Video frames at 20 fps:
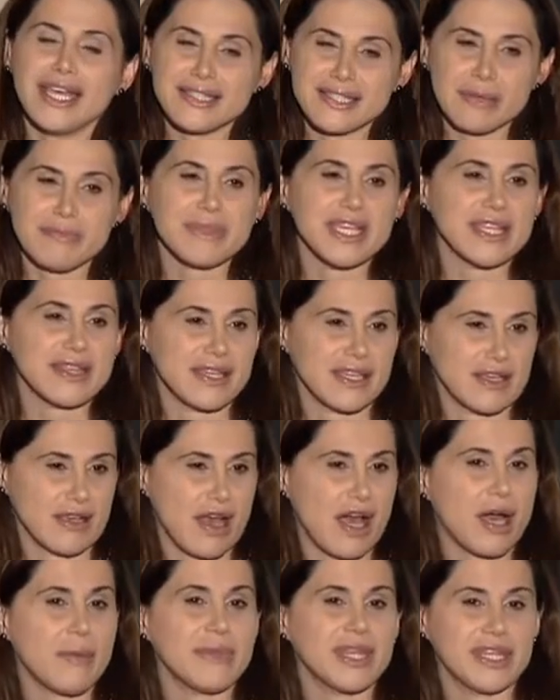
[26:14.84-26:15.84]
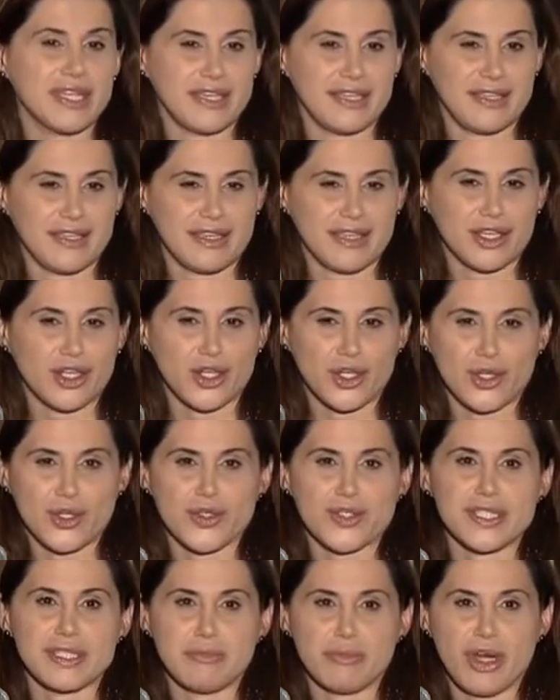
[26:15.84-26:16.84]
something that commonly
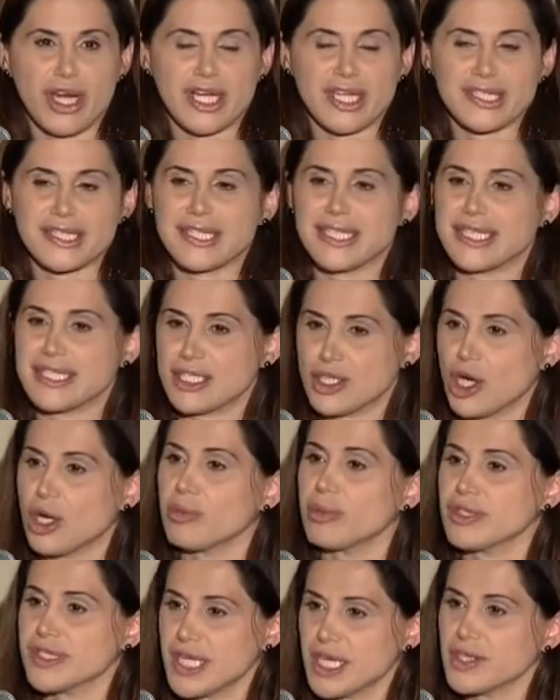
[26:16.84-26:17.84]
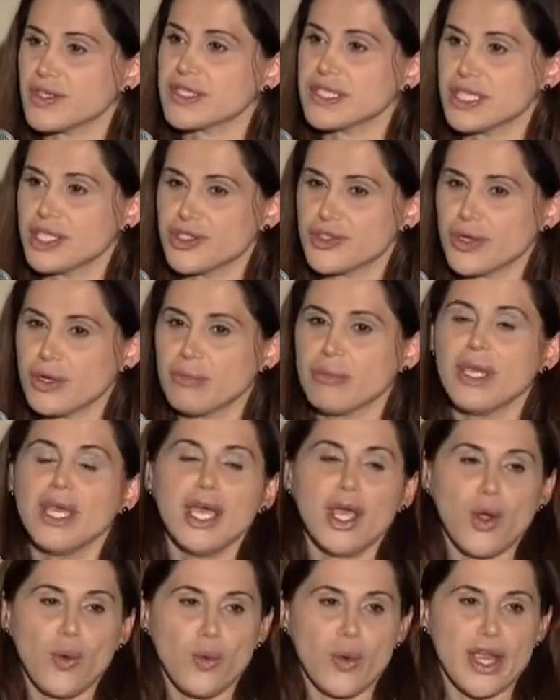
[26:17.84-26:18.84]
occurs in pregnancy is carpal tunnel syndrome,
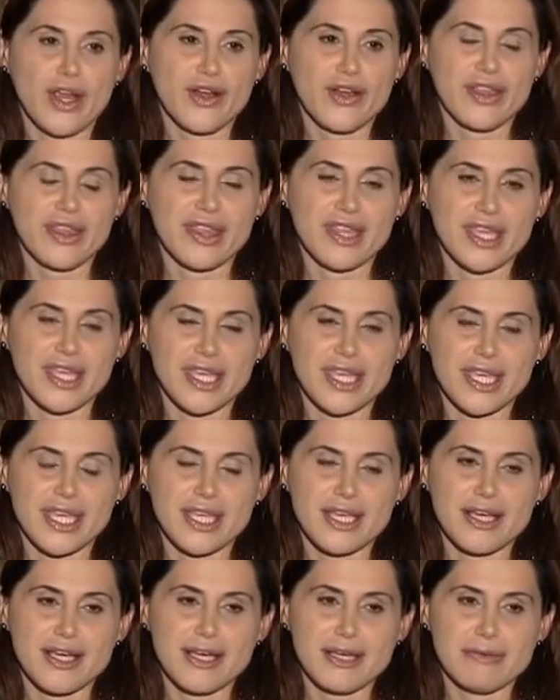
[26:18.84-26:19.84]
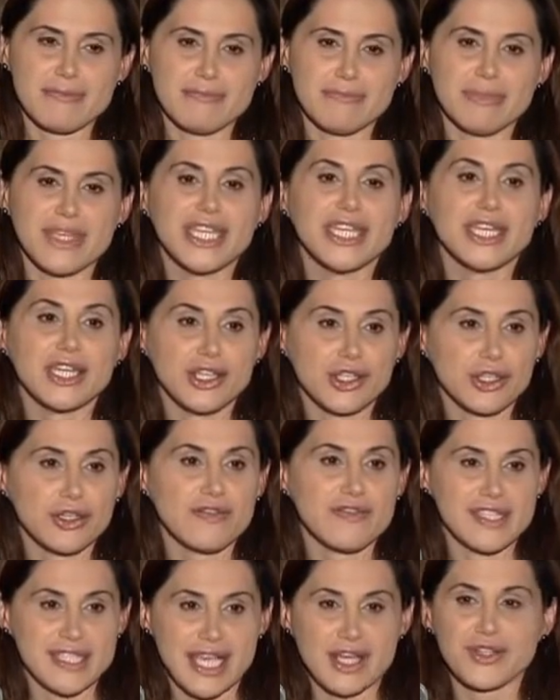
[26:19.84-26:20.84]
where the um, median
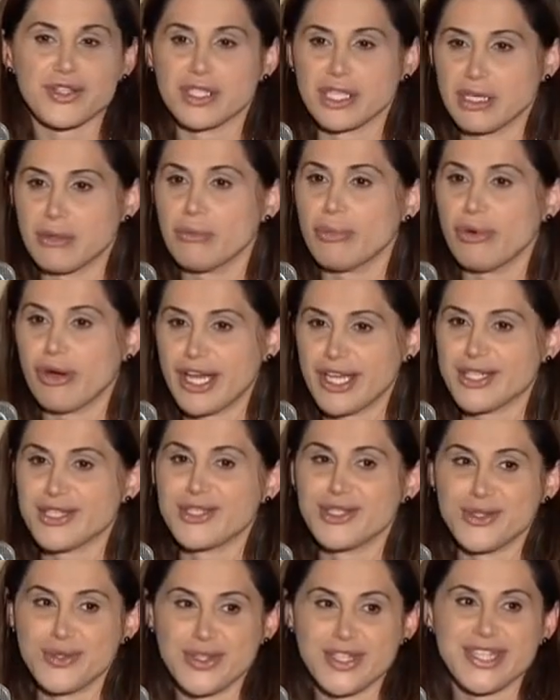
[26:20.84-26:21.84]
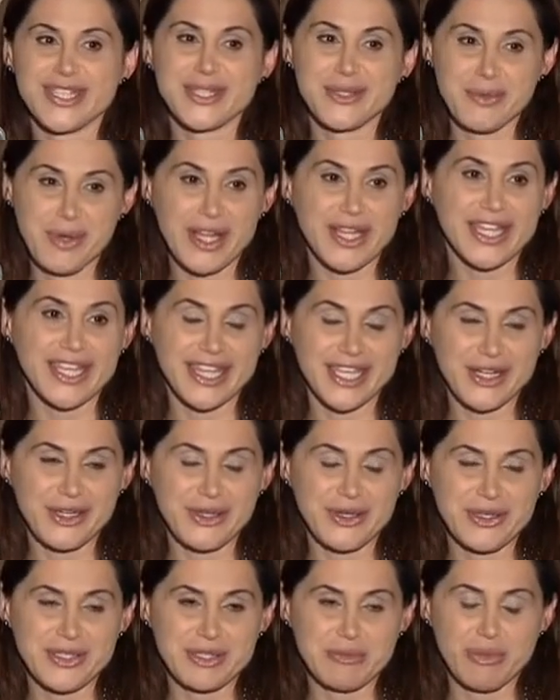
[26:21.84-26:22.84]
nerve is actually compressed due to the swelling that
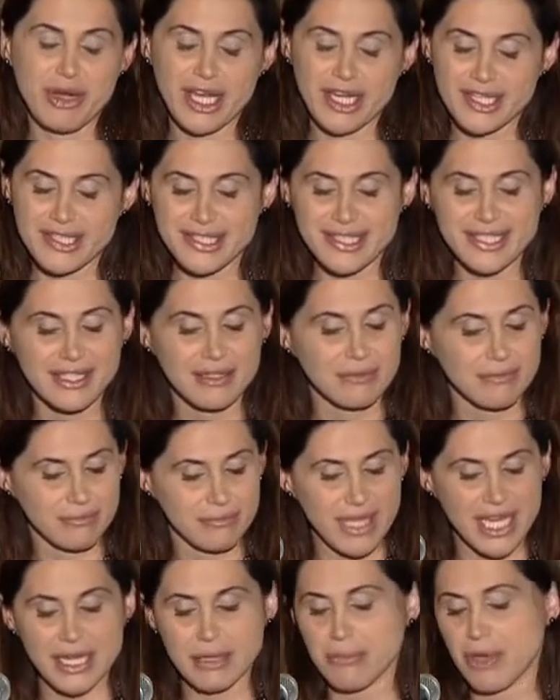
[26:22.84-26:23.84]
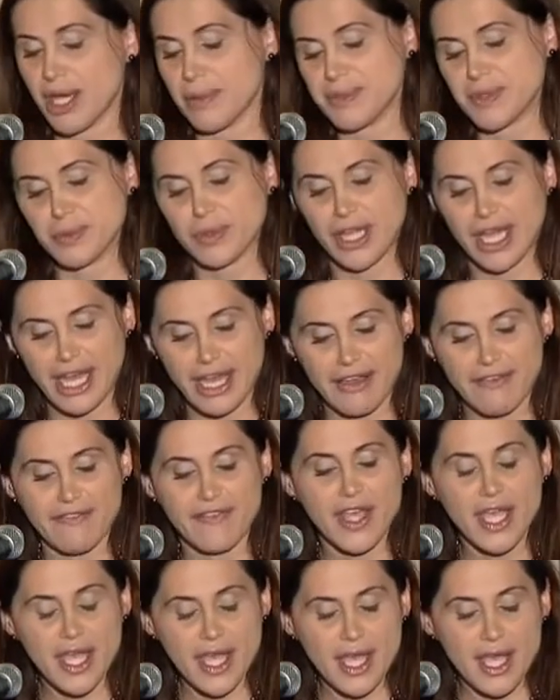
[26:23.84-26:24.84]
occurs in pregnancy, and many moms will
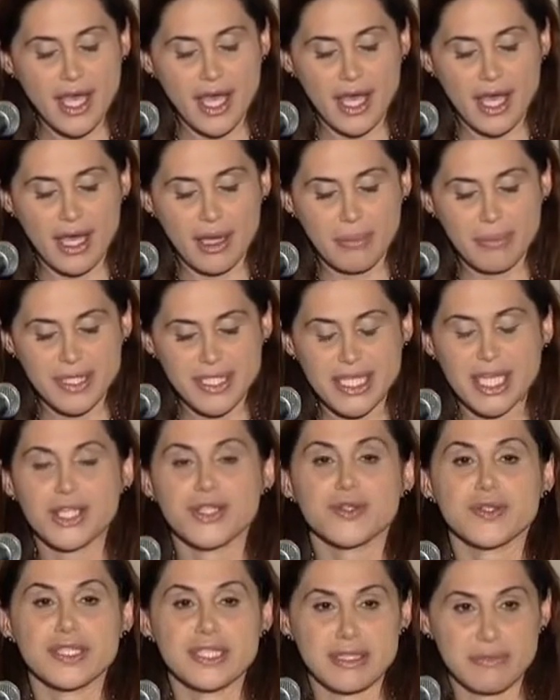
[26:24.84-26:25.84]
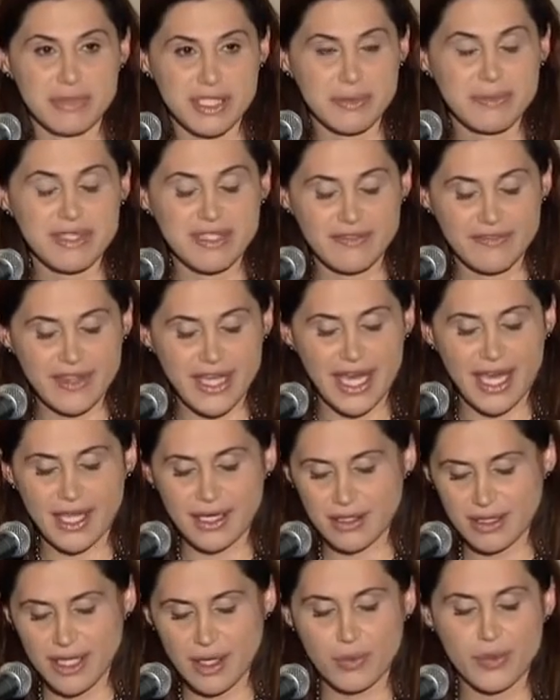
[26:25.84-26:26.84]
have uh, potential symptoms of
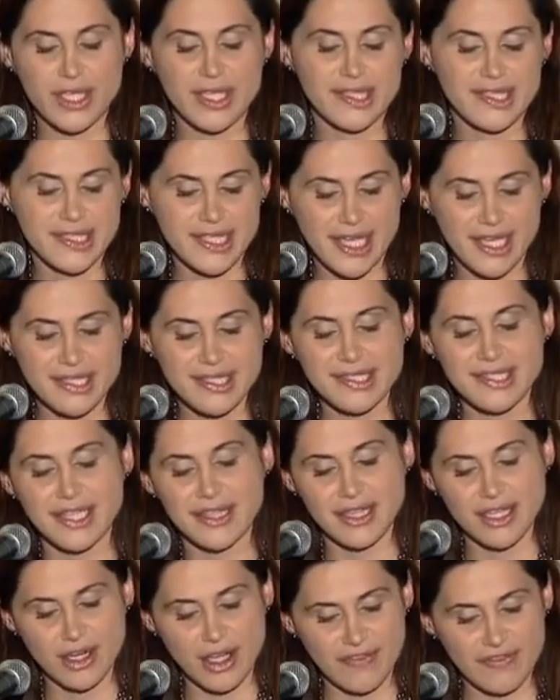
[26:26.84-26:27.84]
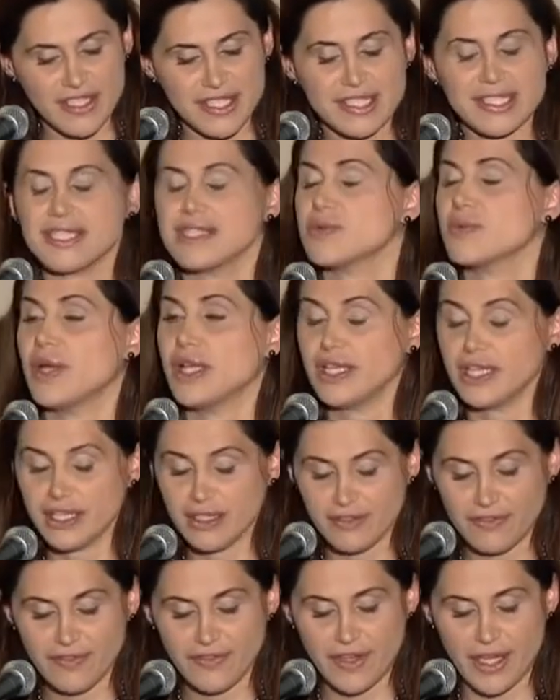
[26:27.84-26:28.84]
that that we assess, and then obviously
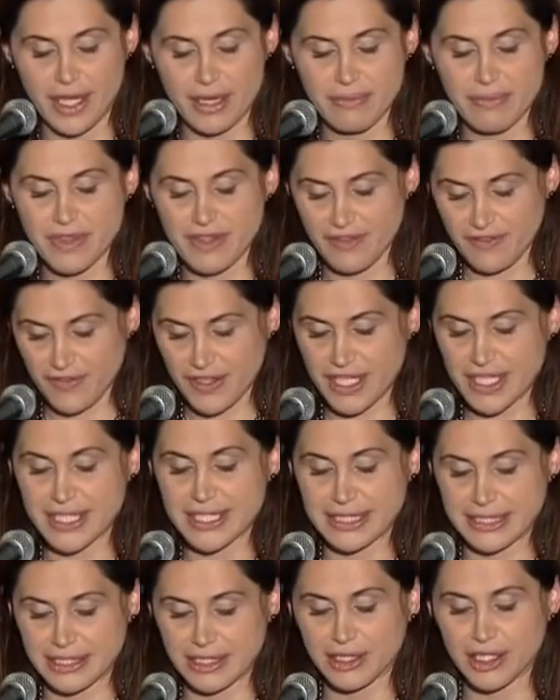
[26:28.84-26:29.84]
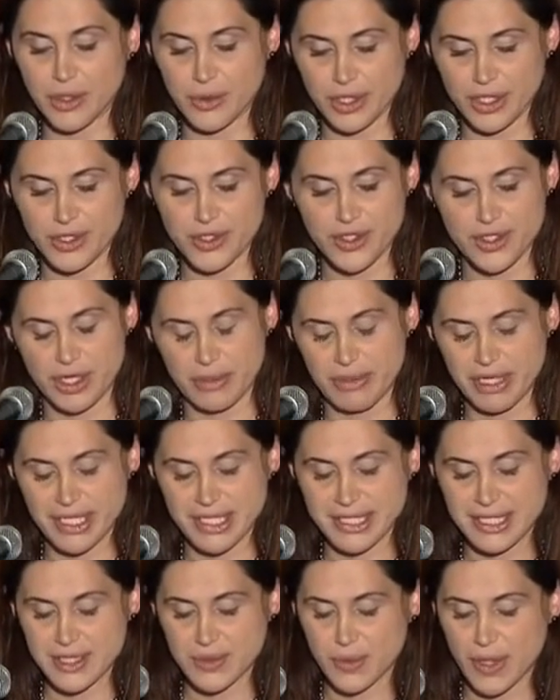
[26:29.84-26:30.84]
swelling of um, the feet and lower
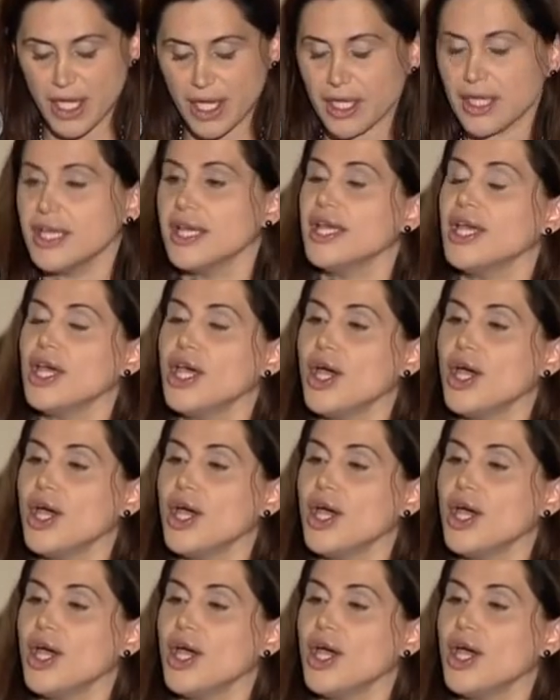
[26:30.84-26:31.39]
extremities as well.